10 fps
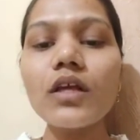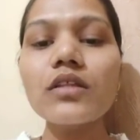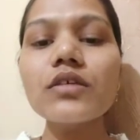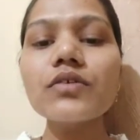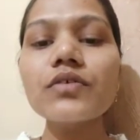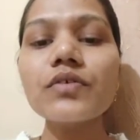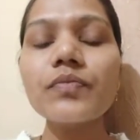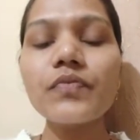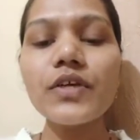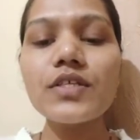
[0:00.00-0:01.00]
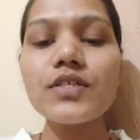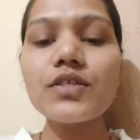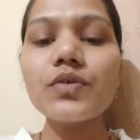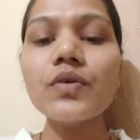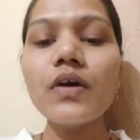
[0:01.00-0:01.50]
The phase
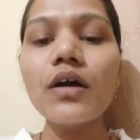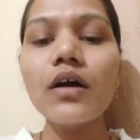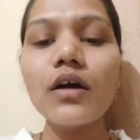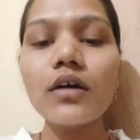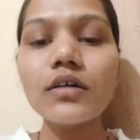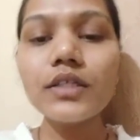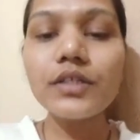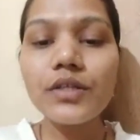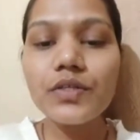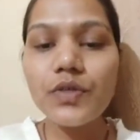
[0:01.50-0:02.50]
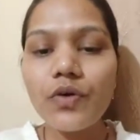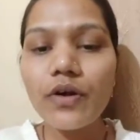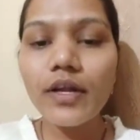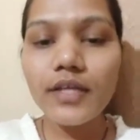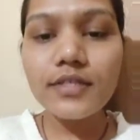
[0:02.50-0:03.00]
0, it also
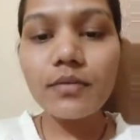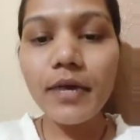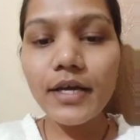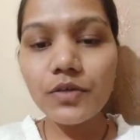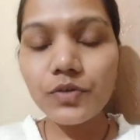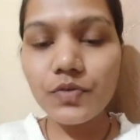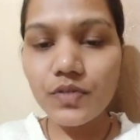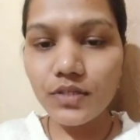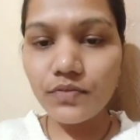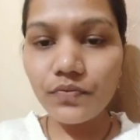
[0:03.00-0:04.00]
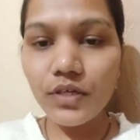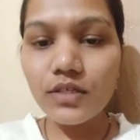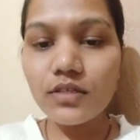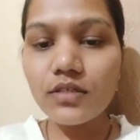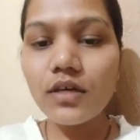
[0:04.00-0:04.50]
called as the microdosing
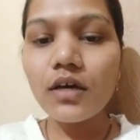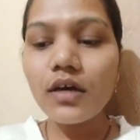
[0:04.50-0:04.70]
phase,